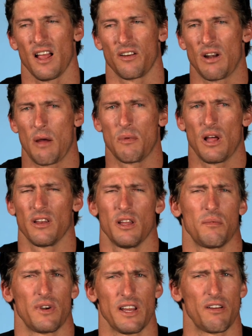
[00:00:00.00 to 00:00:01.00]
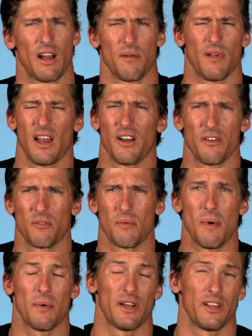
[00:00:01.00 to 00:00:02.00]
grabbed on him or he grabbed, I don't even
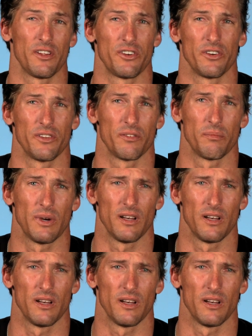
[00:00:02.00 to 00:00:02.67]
remember to tell you the truth, but